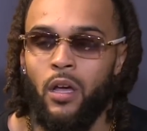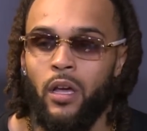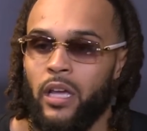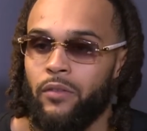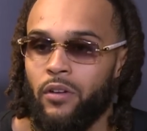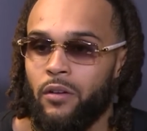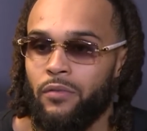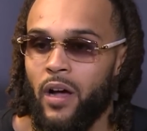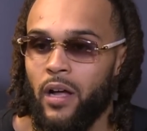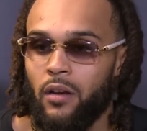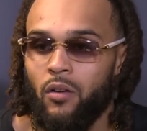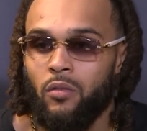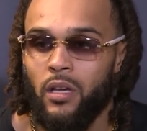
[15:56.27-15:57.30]
Even if I
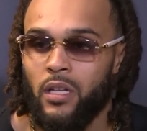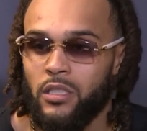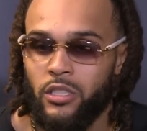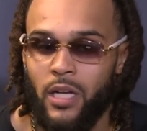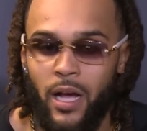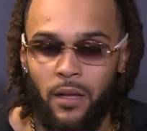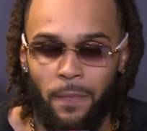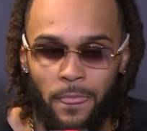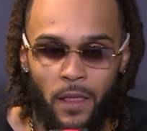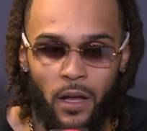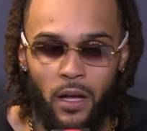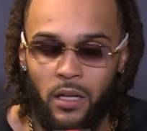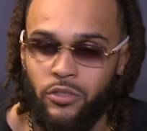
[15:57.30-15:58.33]
don't get a shot,
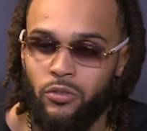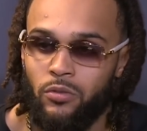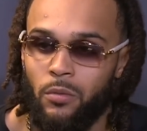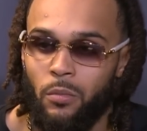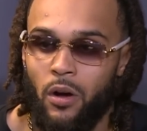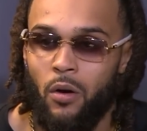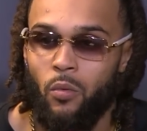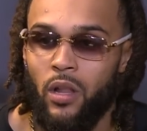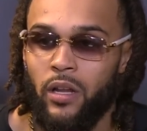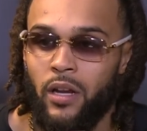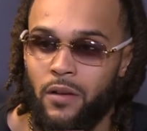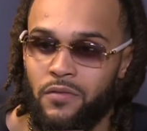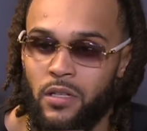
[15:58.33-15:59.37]
I shoot the ball well
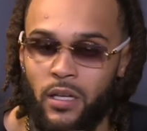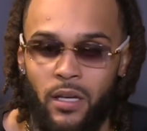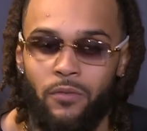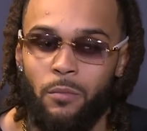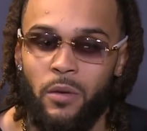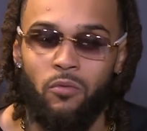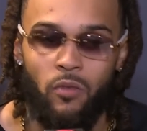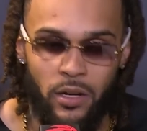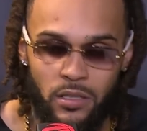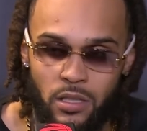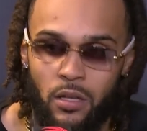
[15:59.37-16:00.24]
enough to even me running to the